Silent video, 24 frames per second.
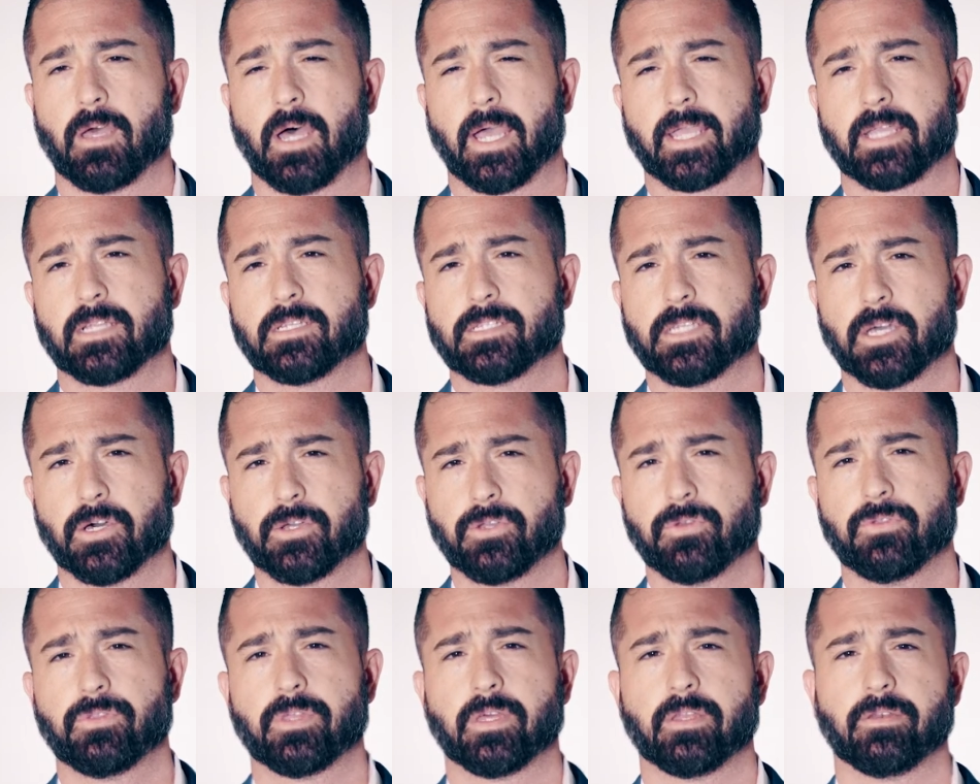I can tell
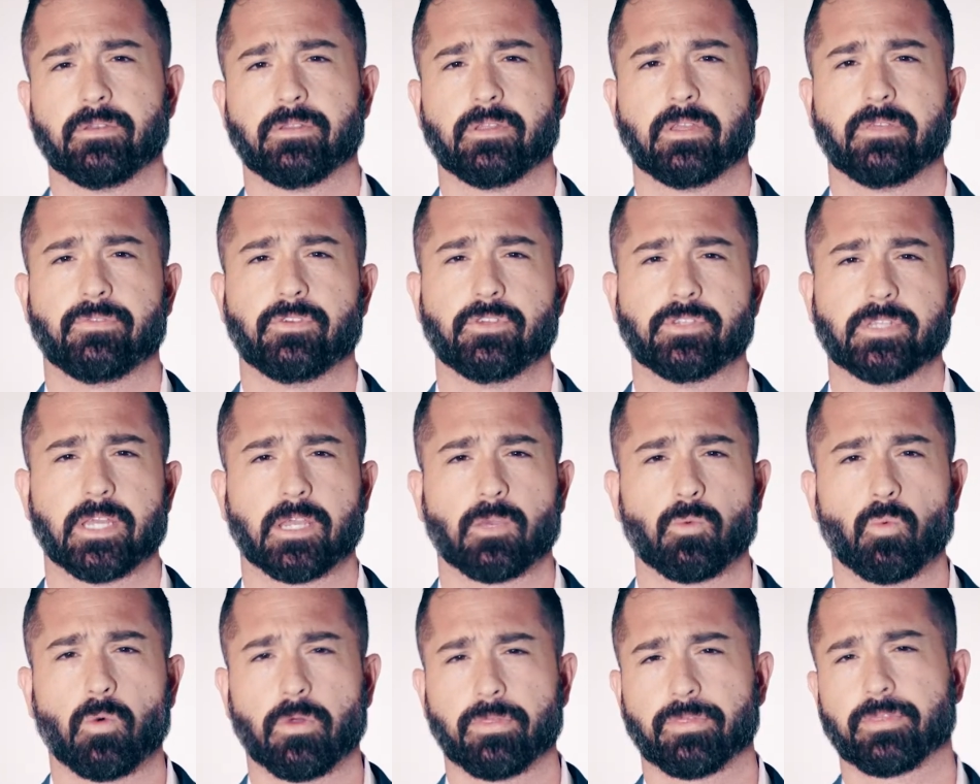you that if you
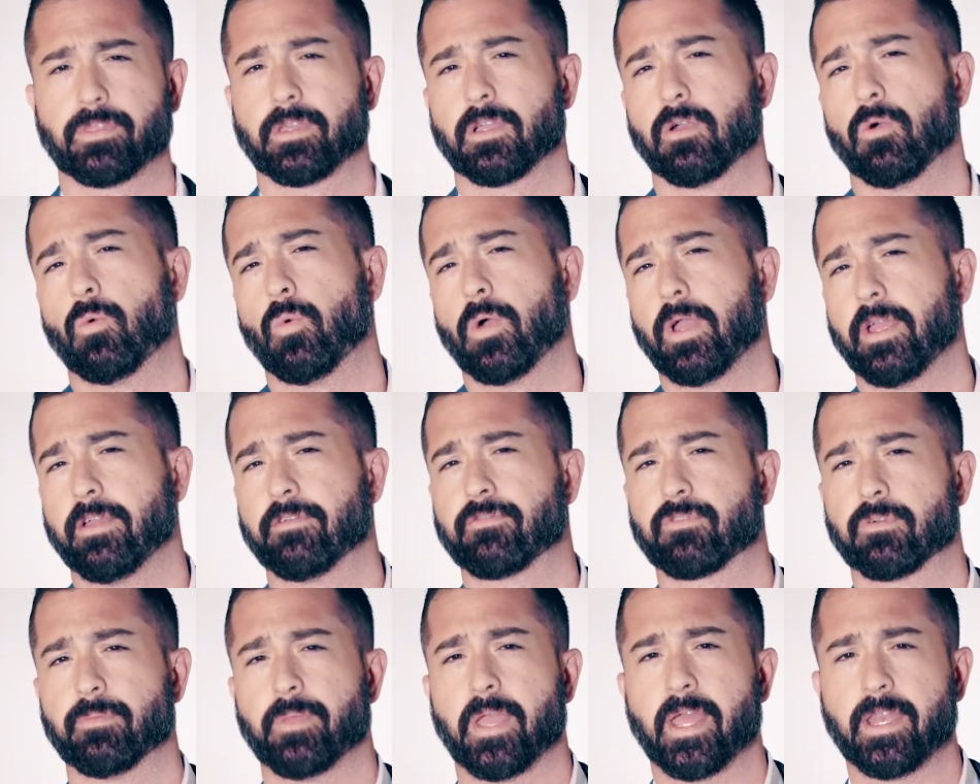take one thing away
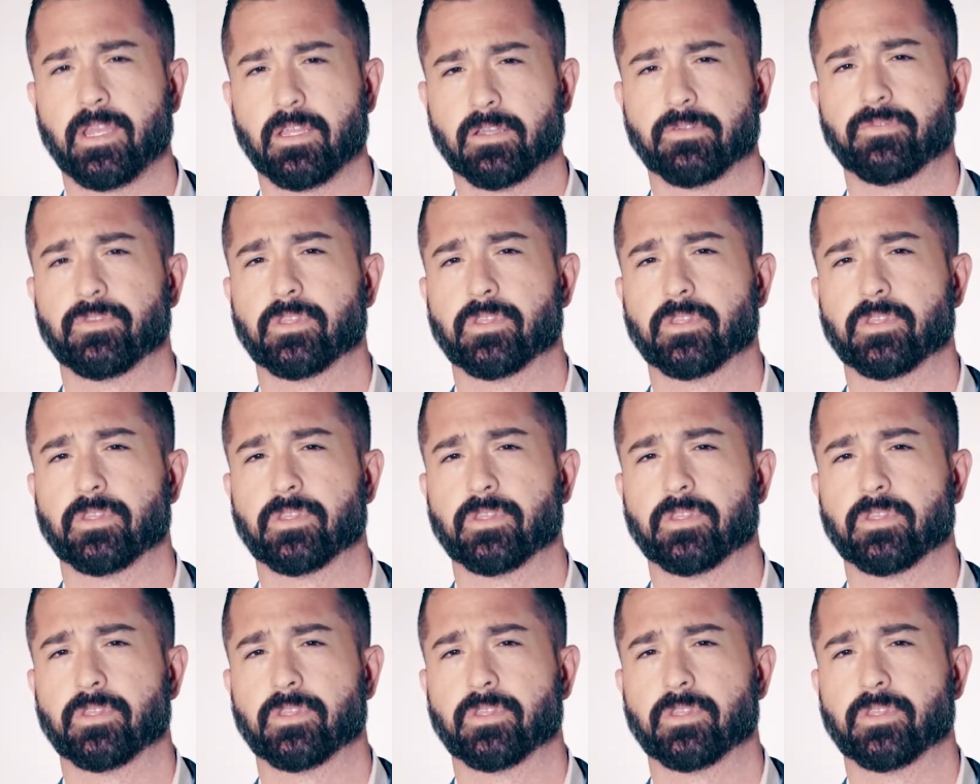from any